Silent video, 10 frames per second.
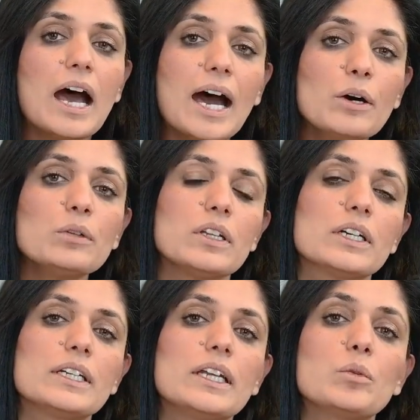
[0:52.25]

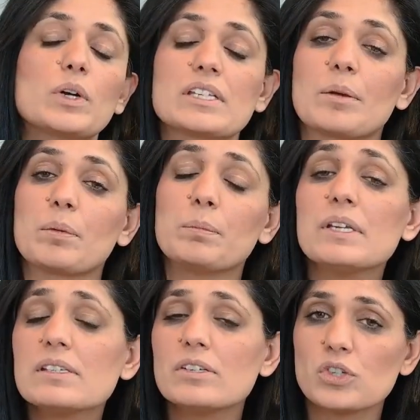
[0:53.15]
outlining what type of
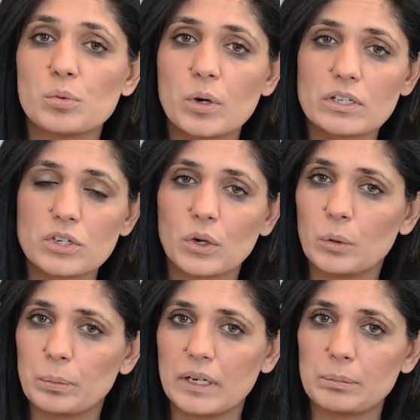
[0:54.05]
business you want to
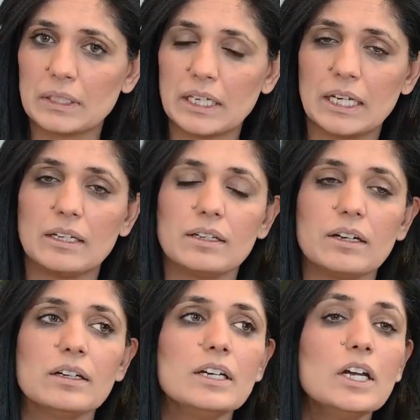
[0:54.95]
open up in
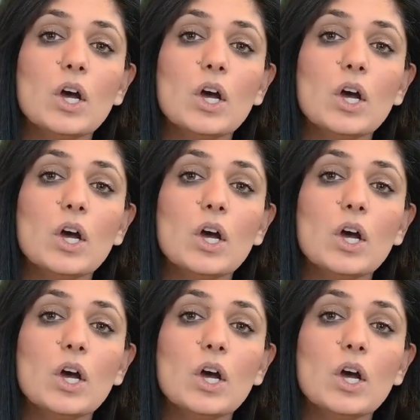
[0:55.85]
Canada.